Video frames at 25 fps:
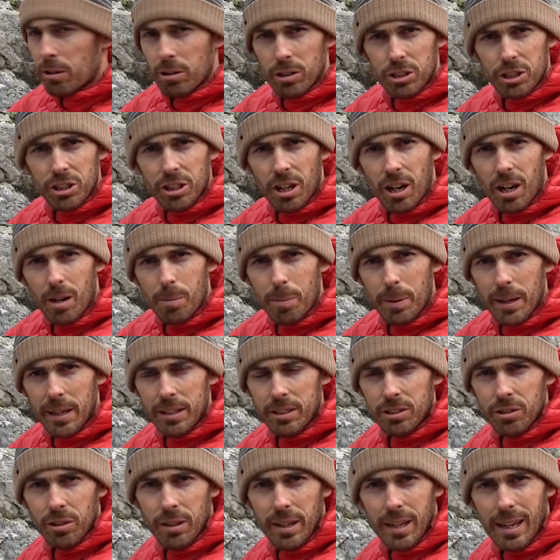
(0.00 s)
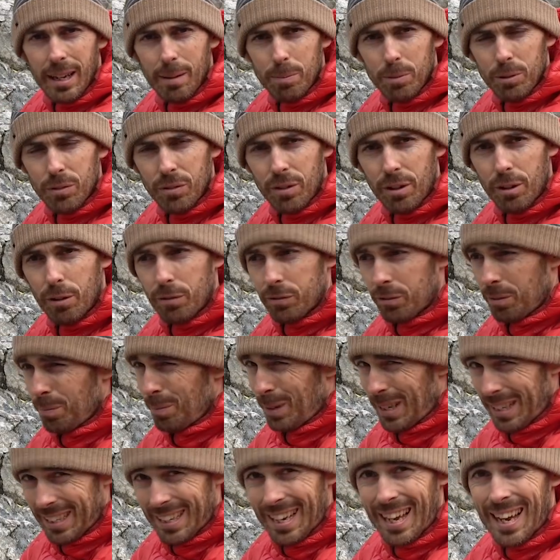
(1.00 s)
on a sharp edge, not that happens very often,
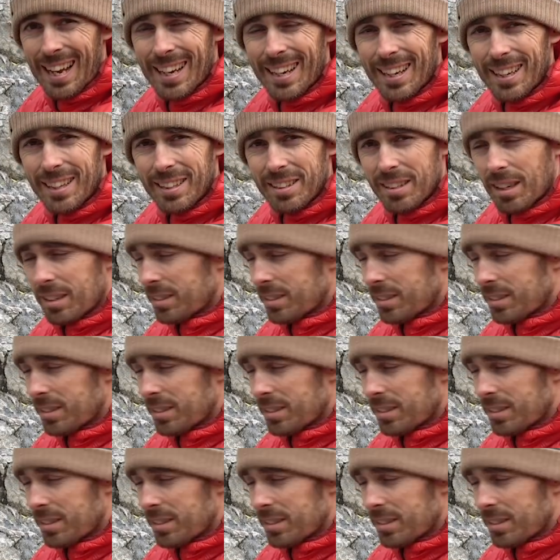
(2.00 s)
but it can and